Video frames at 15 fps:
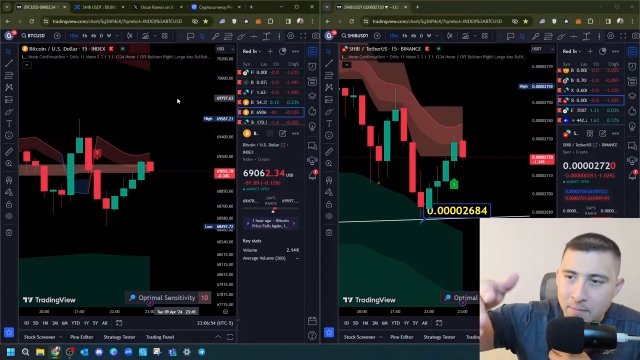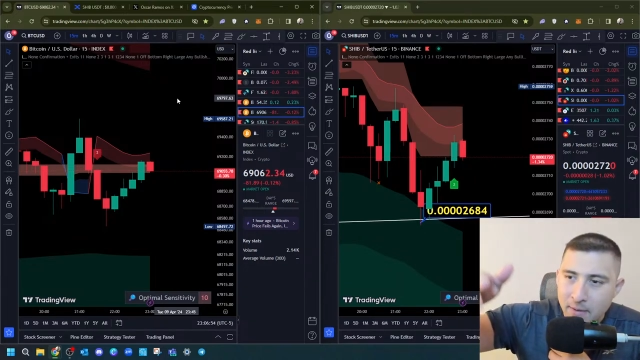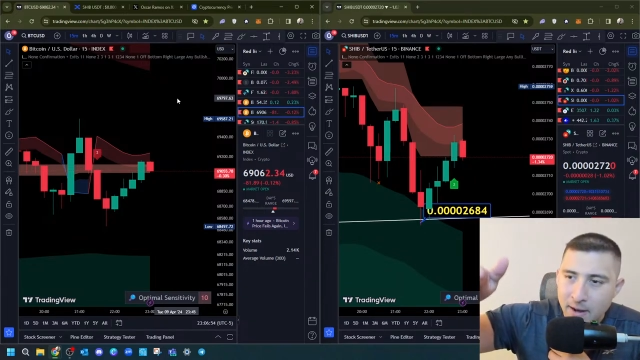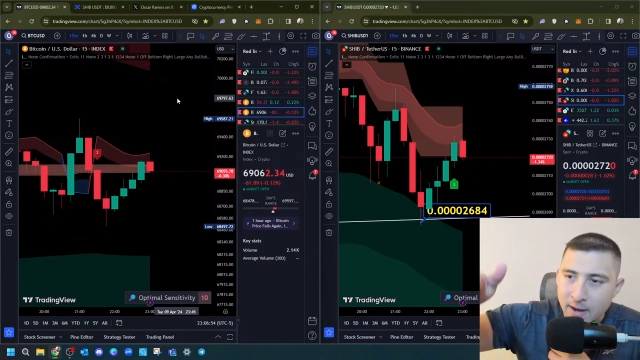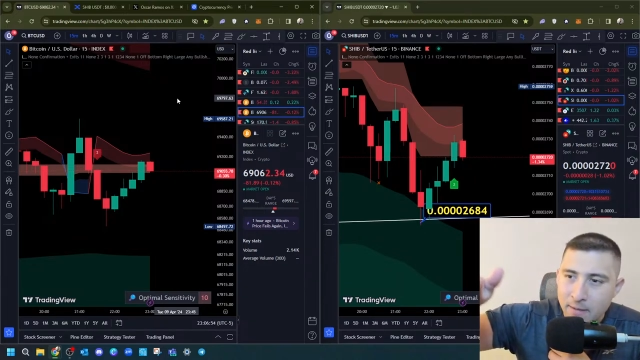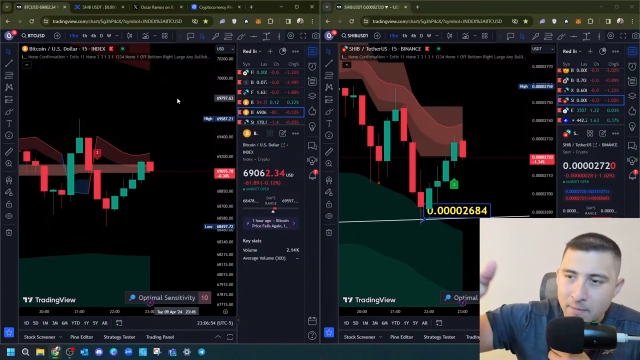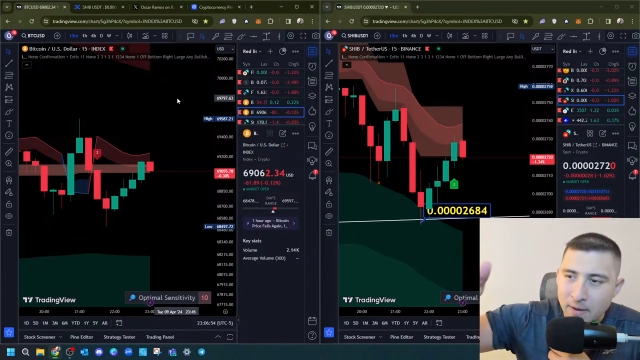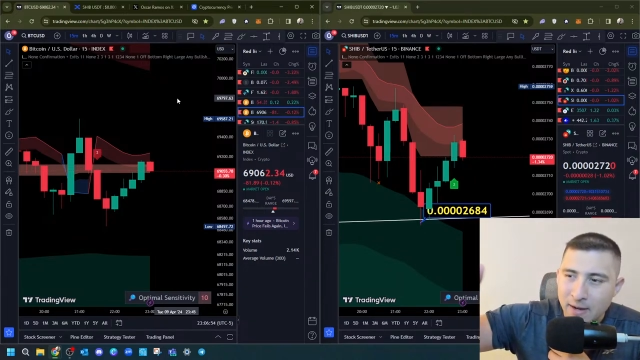
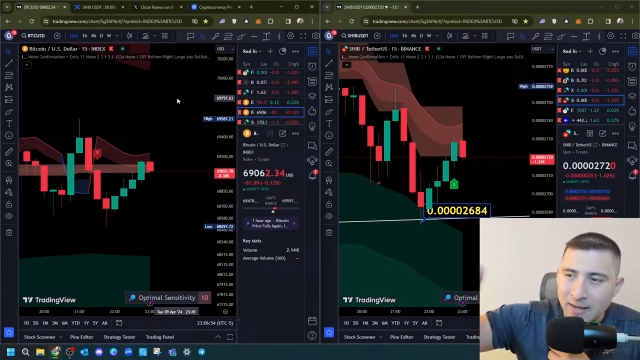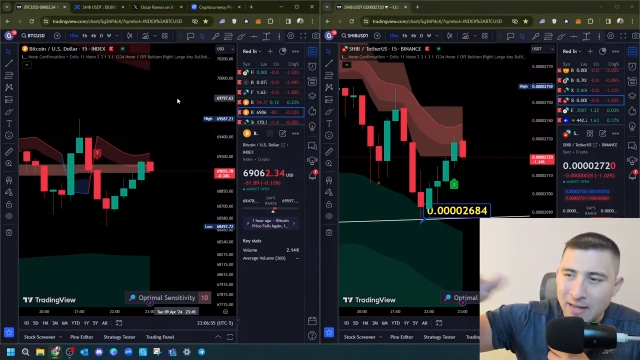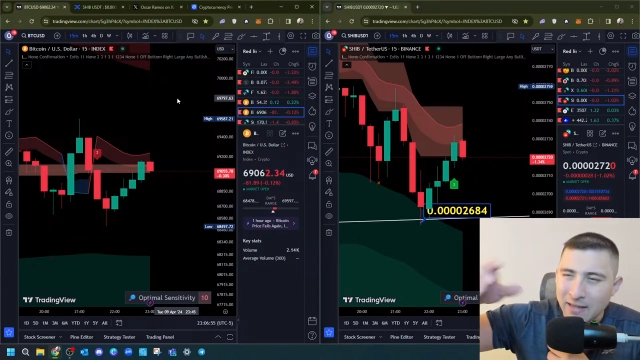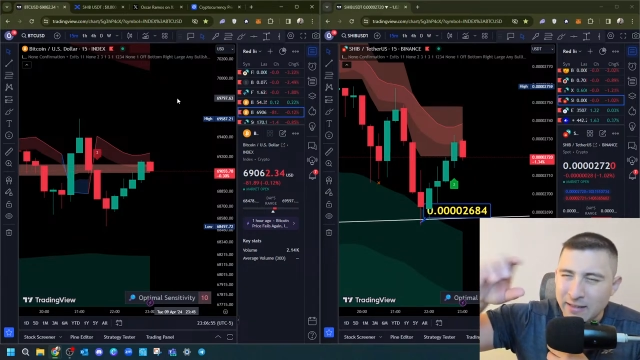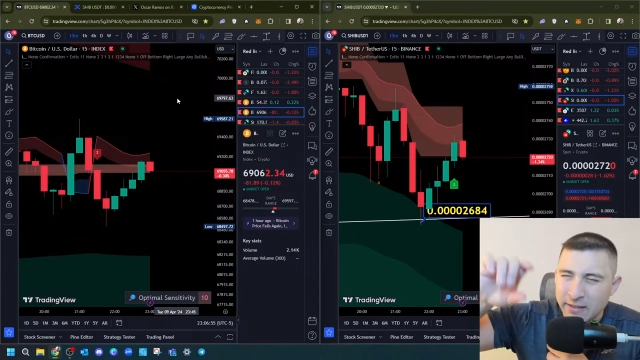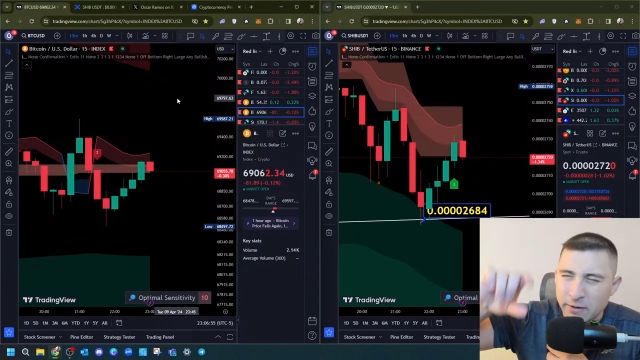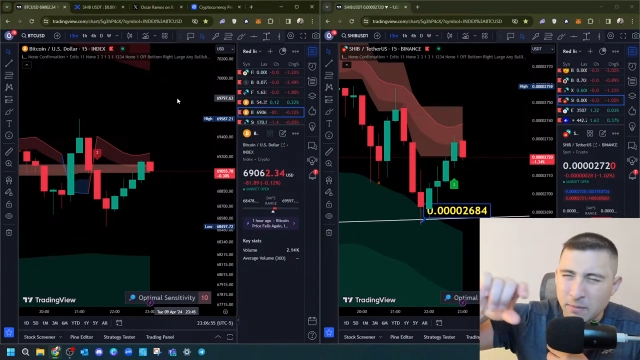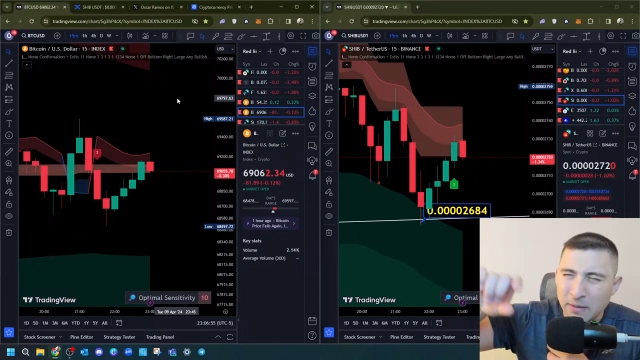buying, buying, like
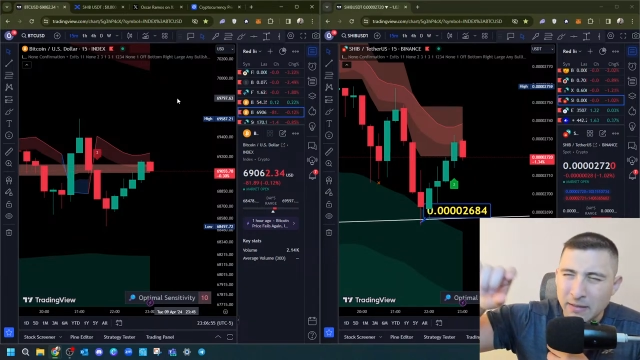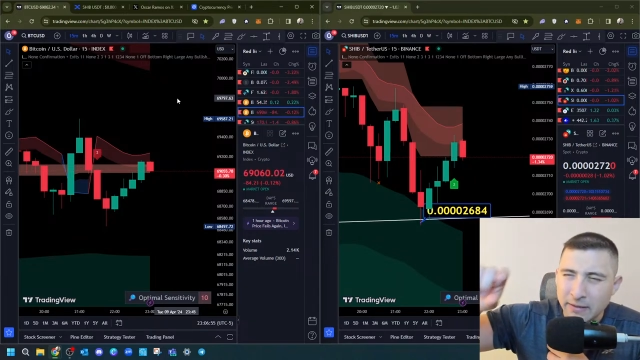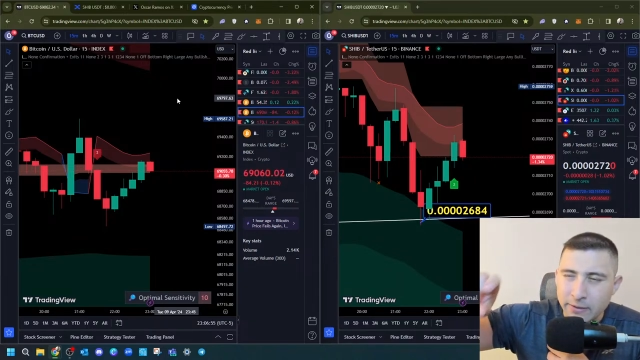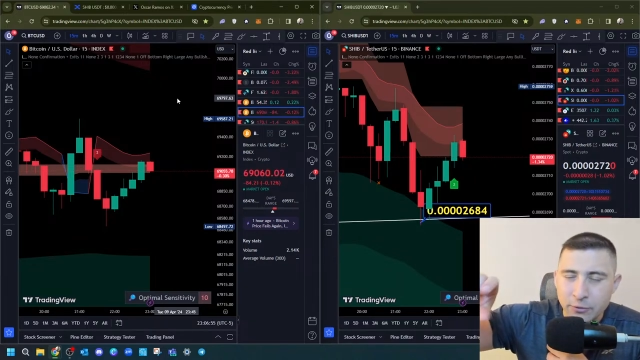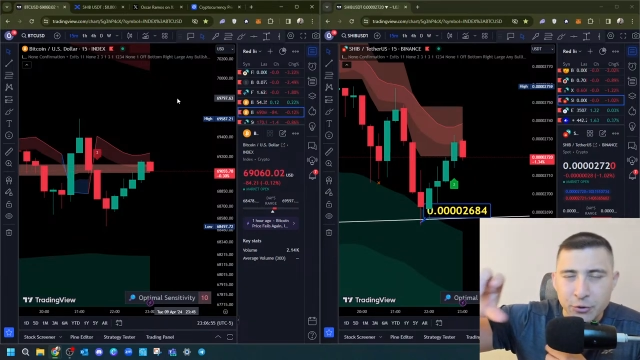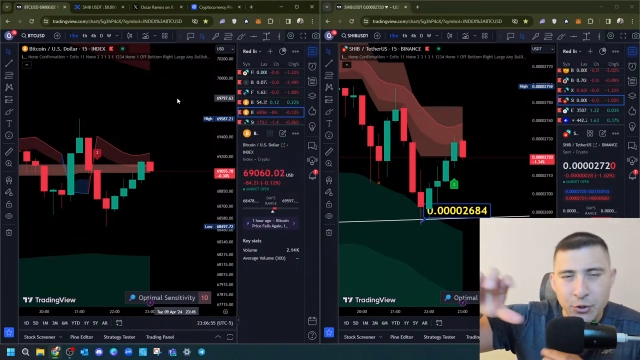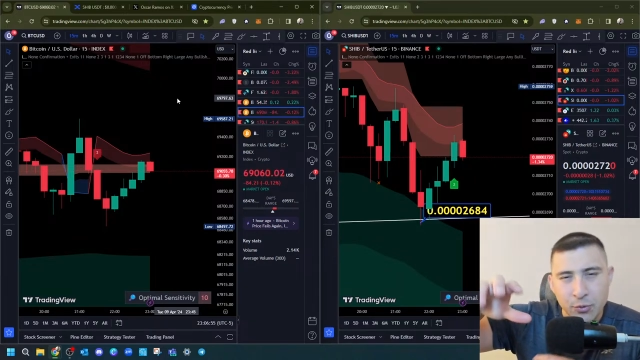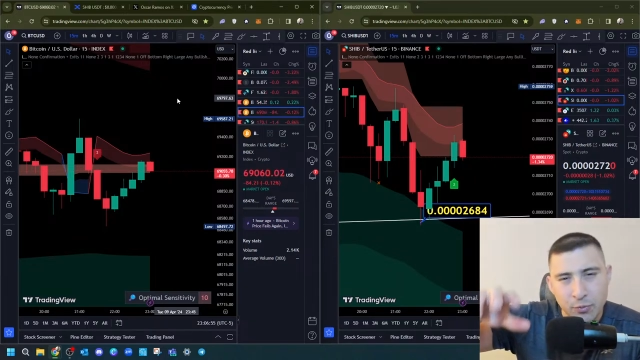little by
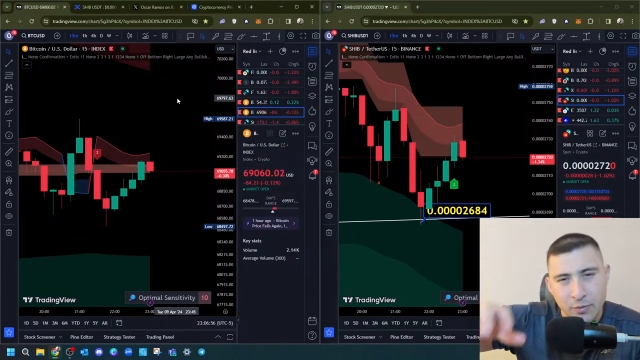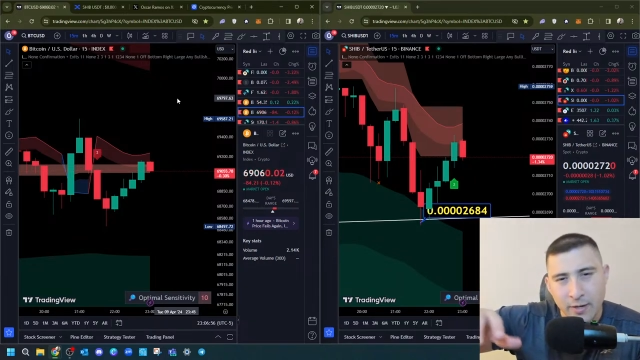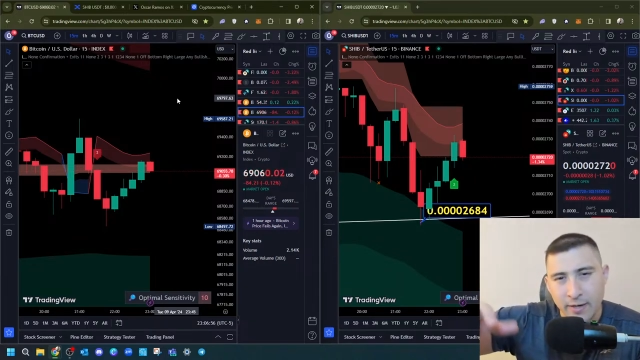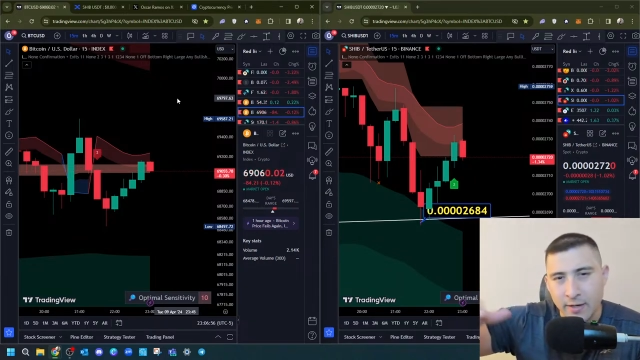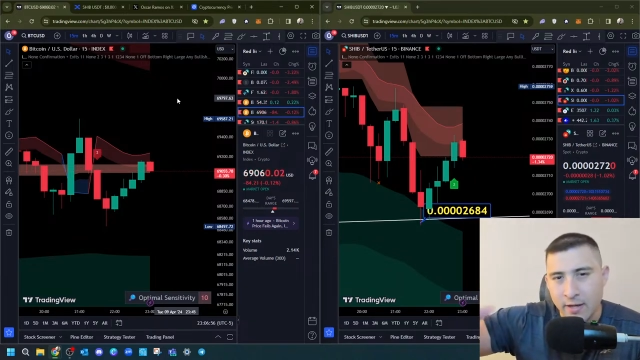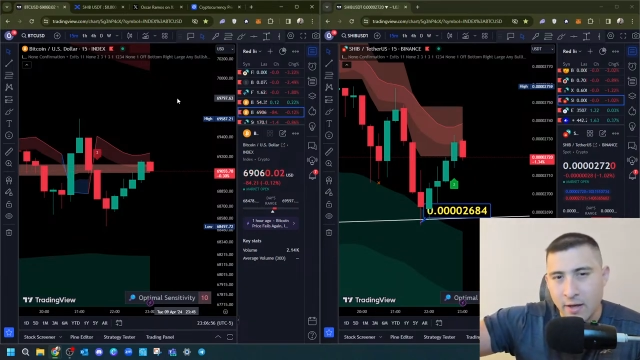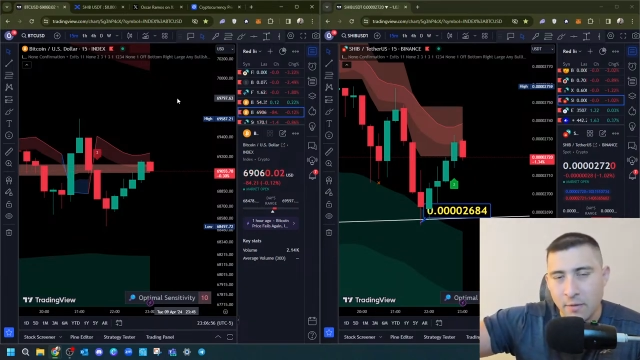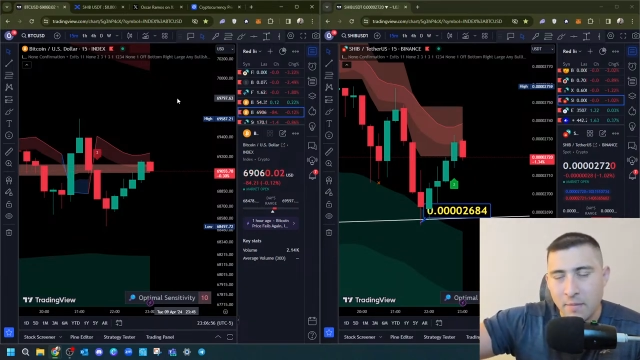little,
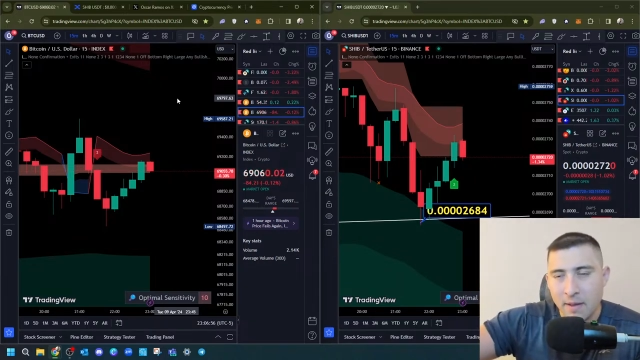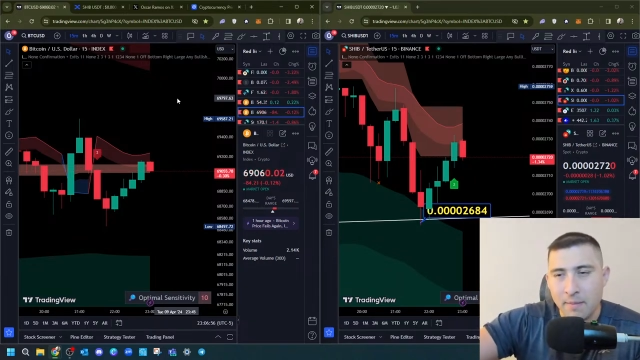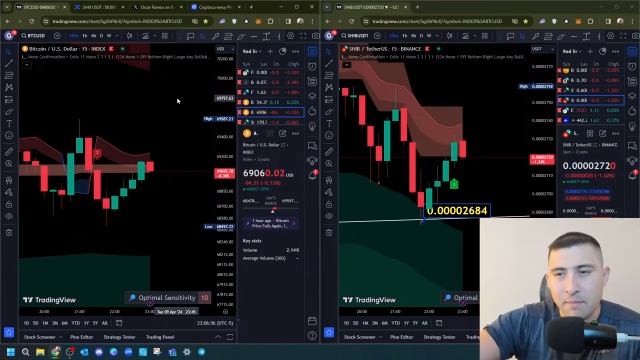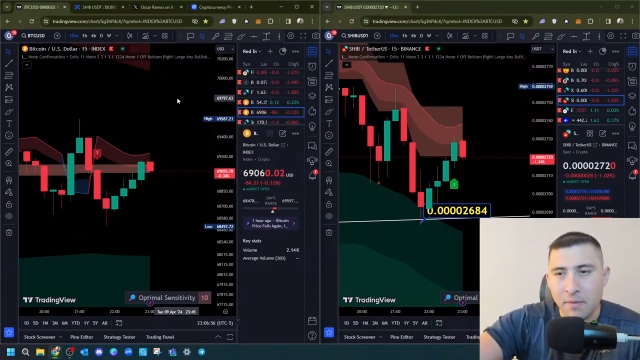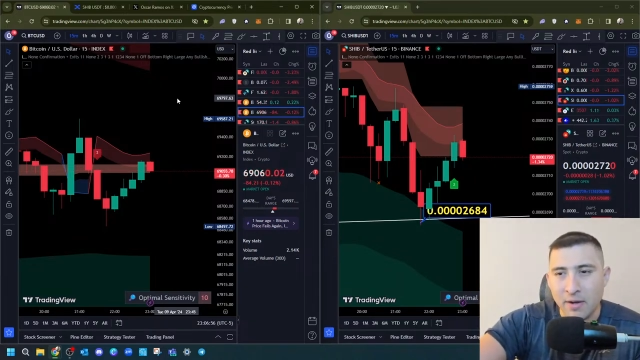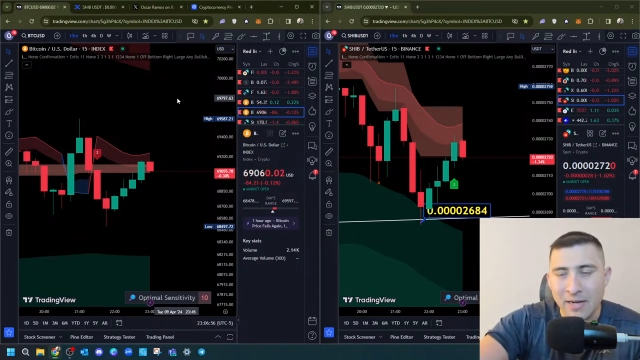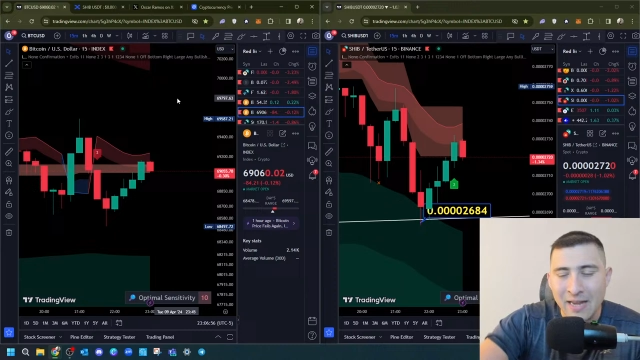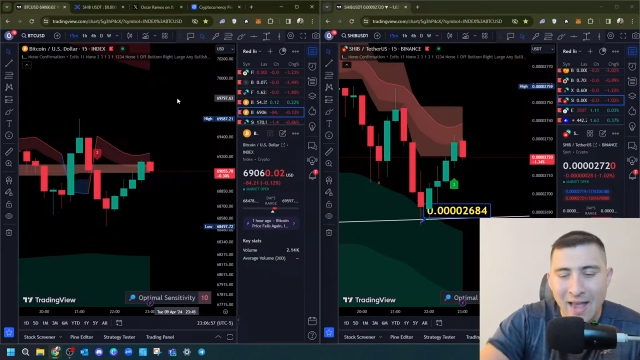spreading out my
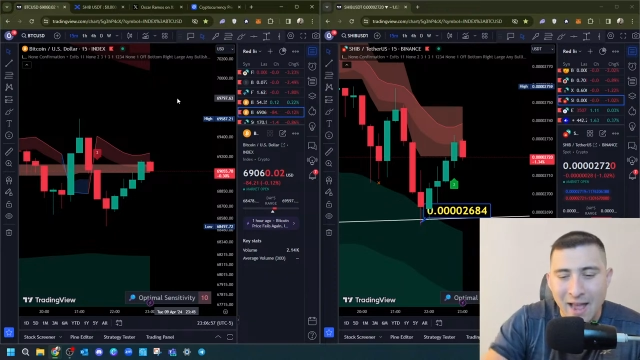money.